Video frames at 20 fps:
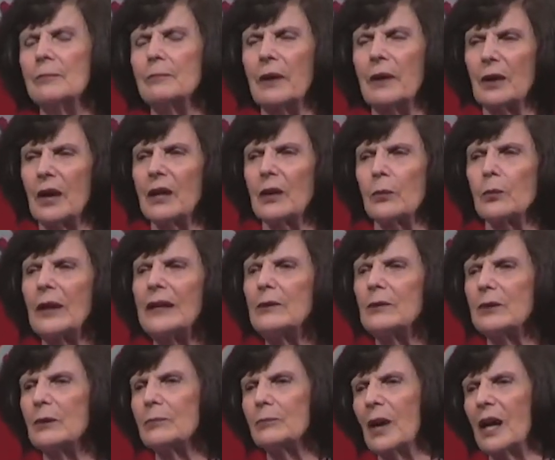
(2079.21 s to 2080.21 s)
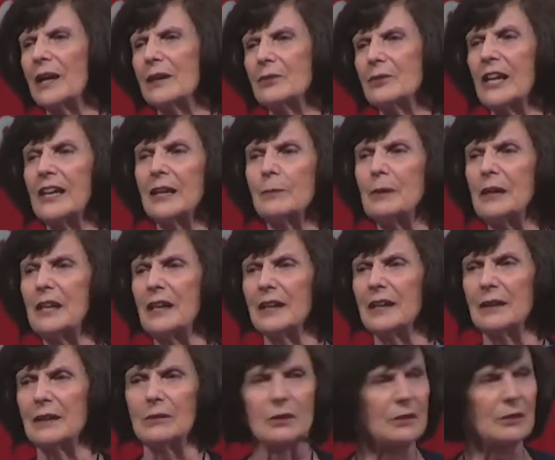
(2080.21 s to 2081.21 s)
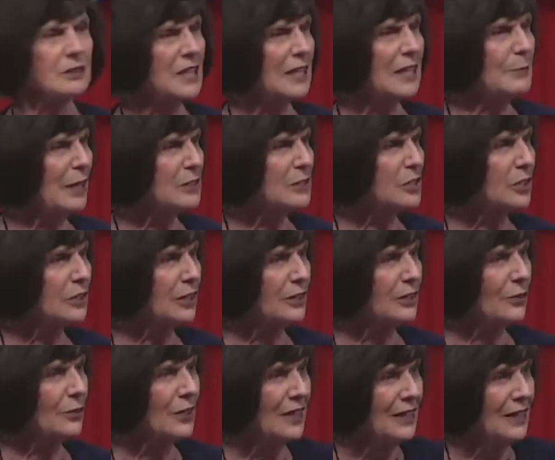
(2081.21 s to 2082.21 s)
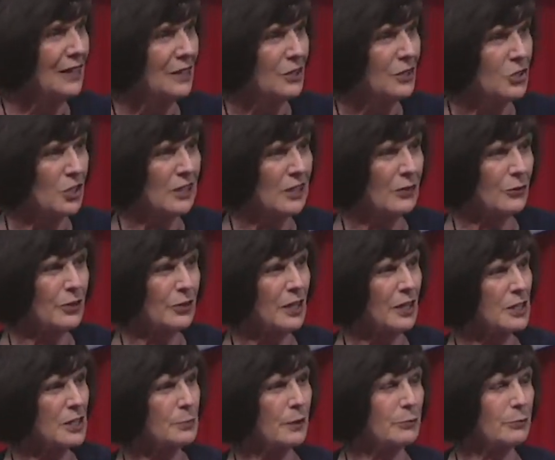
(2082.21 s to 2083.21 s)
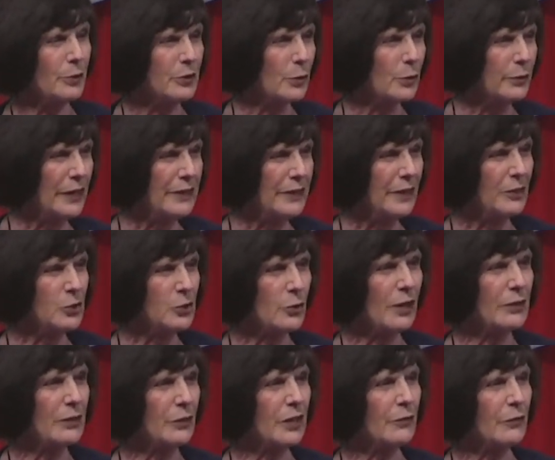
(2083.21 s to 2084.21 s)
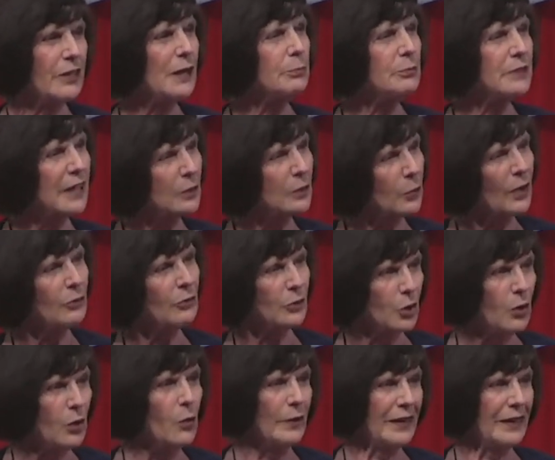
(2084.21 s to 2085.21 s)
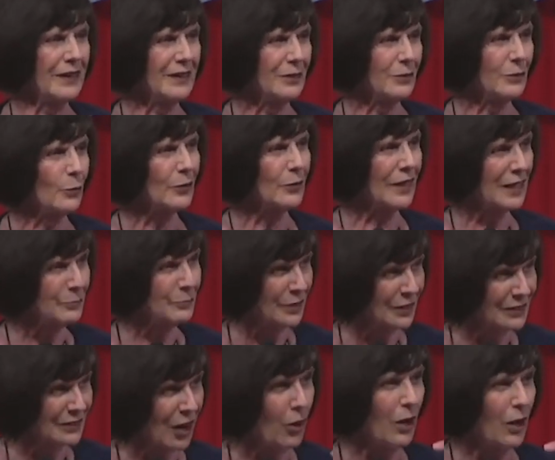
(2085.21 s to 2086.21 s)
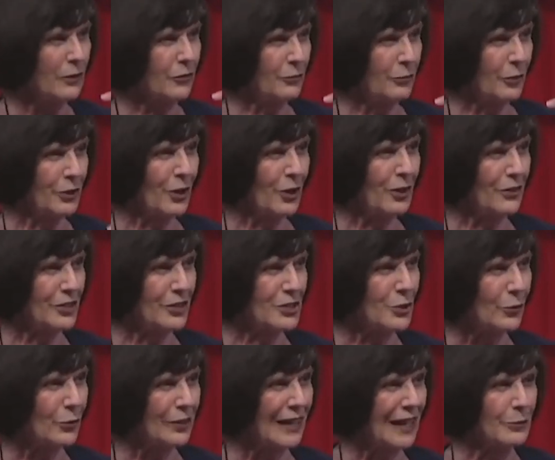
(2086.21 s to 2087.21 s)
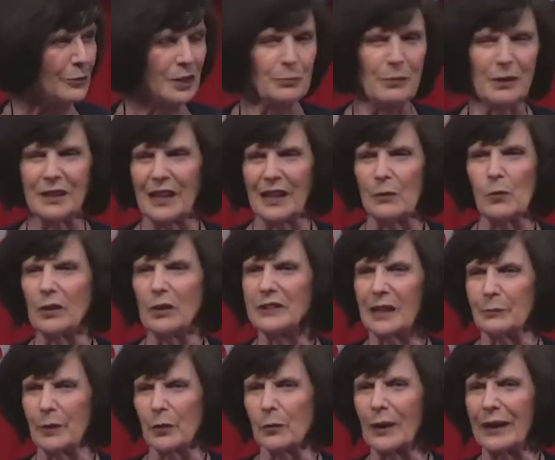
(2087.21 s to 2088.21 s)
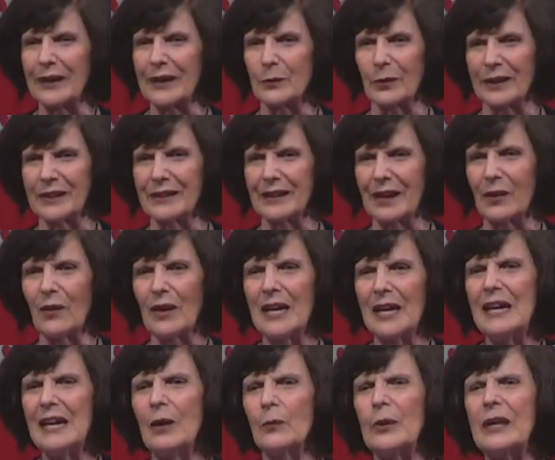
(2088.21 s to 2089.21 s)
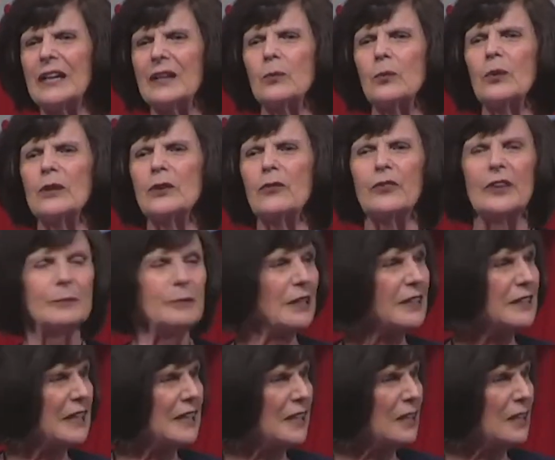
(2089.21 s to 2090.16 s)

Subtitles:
Our route, Tammy, I saw you. She and her husband, Brother Randy, our driver, have kept that route going when I've been off with all of this going on with me. They won't let me ride right now. We had one family, King,